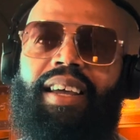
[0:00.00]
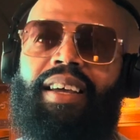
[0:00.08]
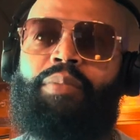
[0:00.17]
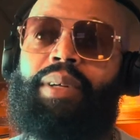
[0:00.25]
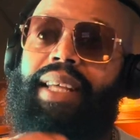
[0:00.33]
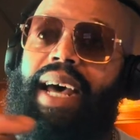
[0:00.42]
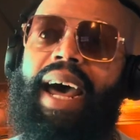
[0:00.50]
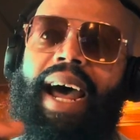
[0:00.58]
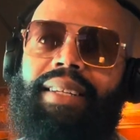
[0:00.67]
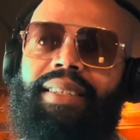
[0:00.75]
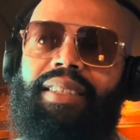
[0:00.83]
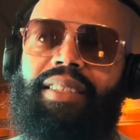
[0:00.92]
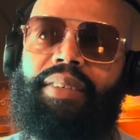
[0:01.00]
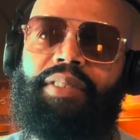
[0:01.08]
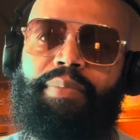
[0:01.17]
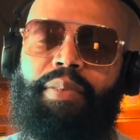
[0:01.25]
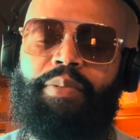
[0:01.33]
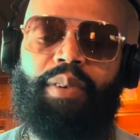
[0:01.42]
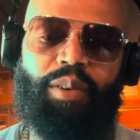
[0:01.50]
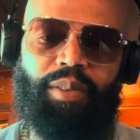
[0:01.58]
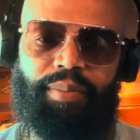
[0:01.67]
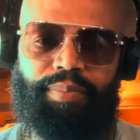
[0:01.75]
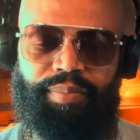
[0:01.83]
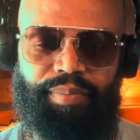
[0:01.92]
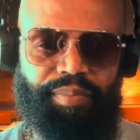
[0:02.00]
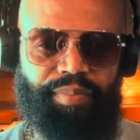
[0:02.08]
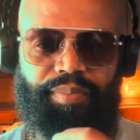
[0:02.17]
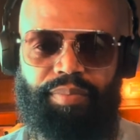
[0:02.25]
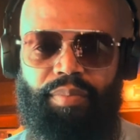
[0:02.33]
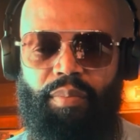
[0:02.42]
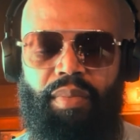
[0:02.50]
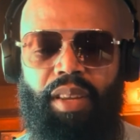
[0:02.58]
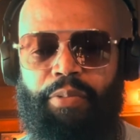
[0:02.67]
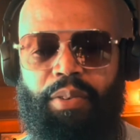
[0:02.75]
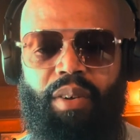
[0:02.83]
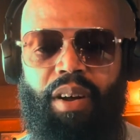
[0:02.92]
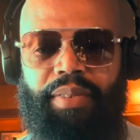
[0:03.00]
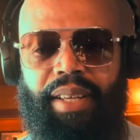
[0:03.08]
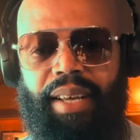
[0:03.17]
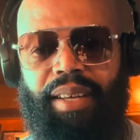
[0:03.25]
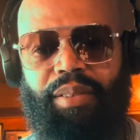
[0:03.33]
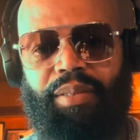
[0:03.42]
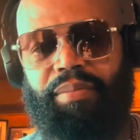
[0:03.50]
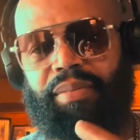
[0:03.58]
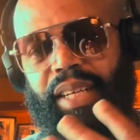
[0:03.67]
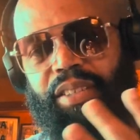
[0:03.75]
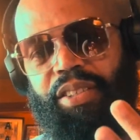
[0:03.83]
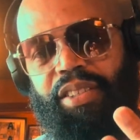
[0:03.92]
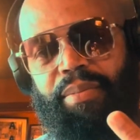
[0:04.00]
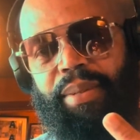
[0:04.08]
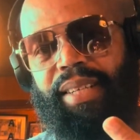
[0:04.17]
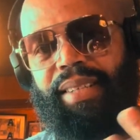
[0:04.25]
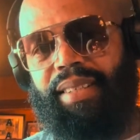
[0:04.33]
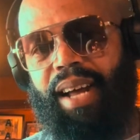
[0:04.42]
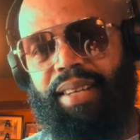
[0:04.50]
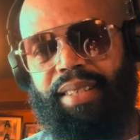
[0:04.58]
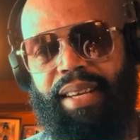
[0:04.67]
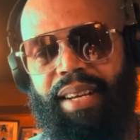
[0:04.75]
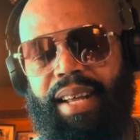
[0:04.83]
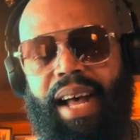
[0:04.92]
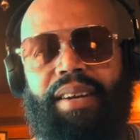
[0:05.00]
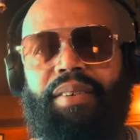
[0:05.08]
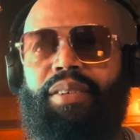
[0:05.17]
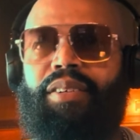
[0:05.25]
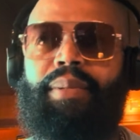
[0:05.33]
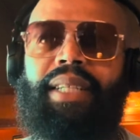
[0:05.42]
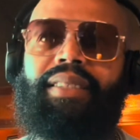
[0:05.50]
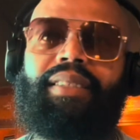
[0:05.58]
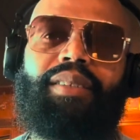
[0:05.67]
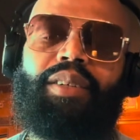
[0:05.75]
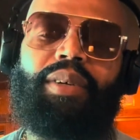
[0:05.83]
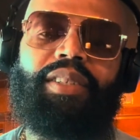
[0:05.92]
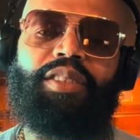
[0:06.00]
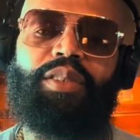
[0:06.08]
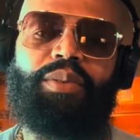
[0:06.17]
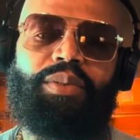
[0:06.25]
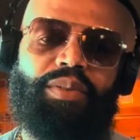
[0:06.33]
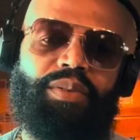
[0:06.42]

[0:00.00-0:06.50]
With that accident, she was provoked. Flew off the handle. Now, could she be intoxicated? I don't know, but it's still no excuse.